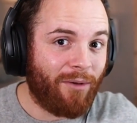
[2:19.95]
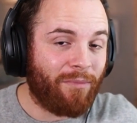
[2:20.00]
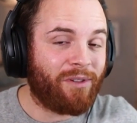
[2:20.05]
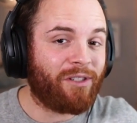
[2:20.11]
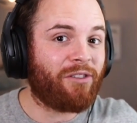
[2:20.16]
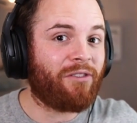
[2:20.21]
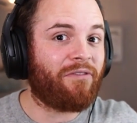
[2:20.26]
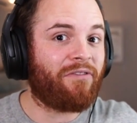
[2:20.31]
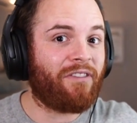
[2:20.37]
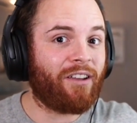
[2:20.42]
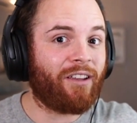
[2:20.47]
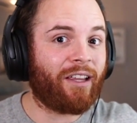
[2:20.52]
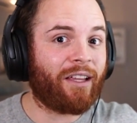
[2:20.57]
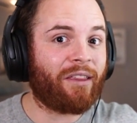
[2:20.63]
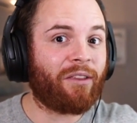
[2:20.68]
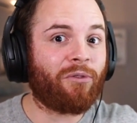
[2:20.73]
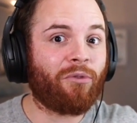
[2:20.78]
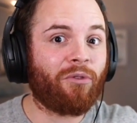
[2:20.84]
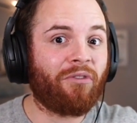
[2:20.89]
But you feel
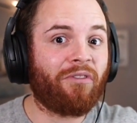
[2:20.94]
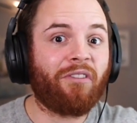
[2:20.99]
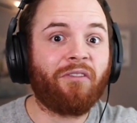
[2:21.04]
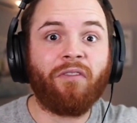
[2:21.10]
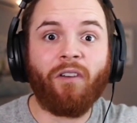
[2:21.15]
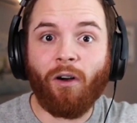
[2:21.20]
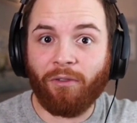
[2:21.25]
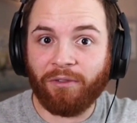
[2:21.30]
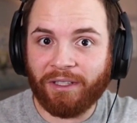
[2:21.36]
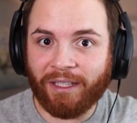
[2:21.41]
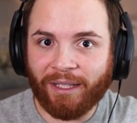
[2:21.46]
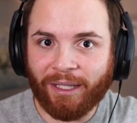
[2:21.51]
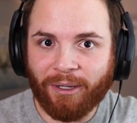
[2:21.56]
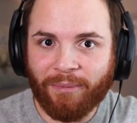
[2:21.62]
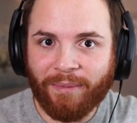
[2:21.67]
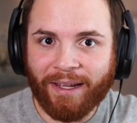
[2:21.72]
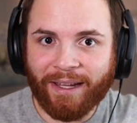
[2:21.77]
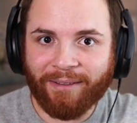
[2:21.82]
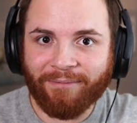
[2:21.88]
like the groove evolved a
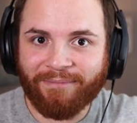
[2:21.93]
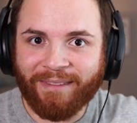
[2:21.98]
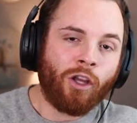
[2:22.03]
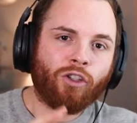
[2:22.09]
little bit.